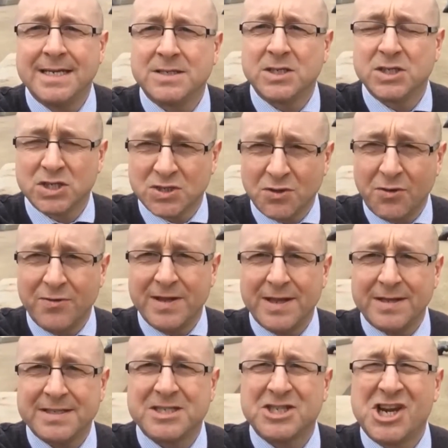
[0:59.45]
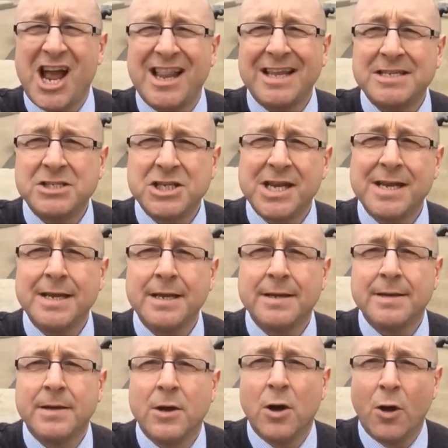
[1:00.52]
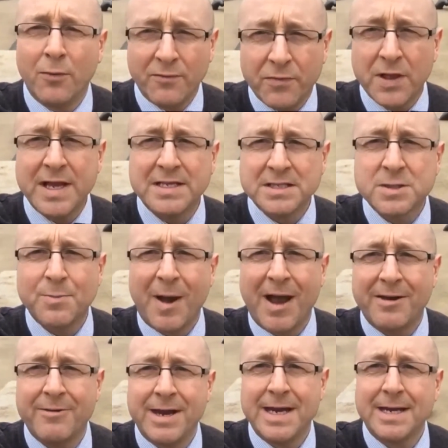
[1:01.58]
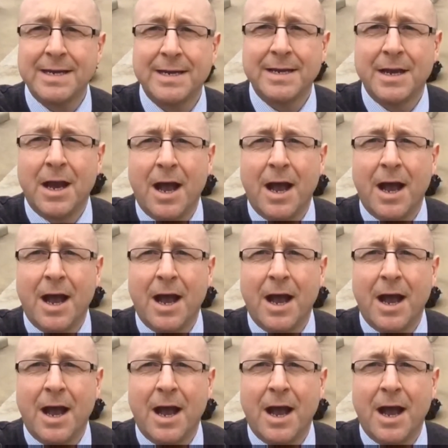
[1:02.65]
It's a story that's challenging, hopefully inspiring,